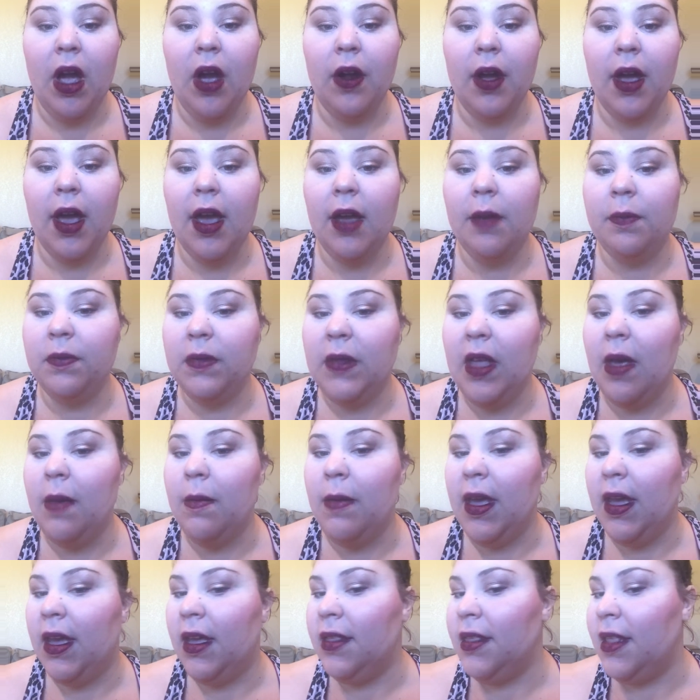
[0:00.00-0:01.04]
Okay, I'm
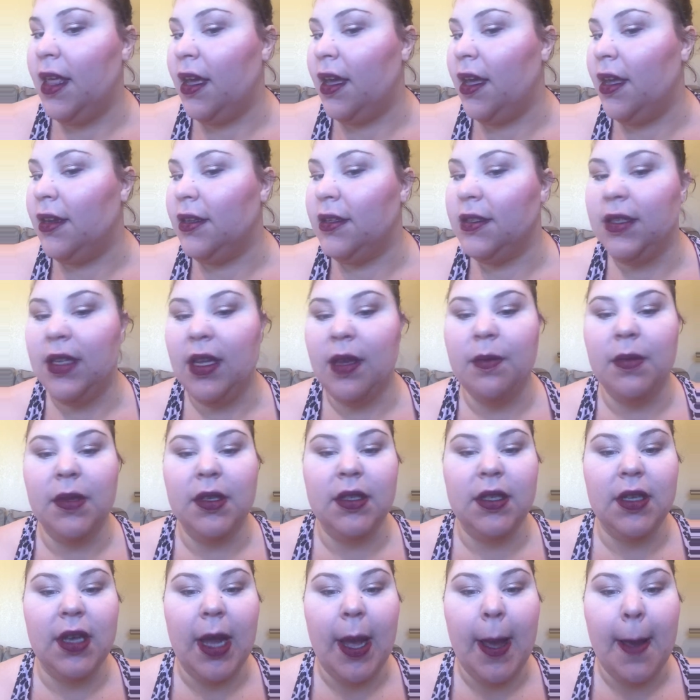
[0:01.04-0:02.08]
making that kind of statement
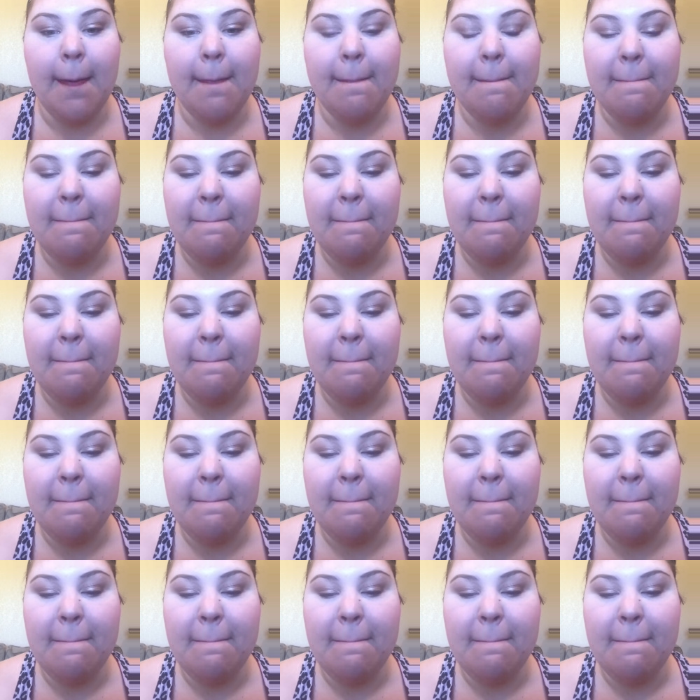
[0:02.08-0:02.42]
today.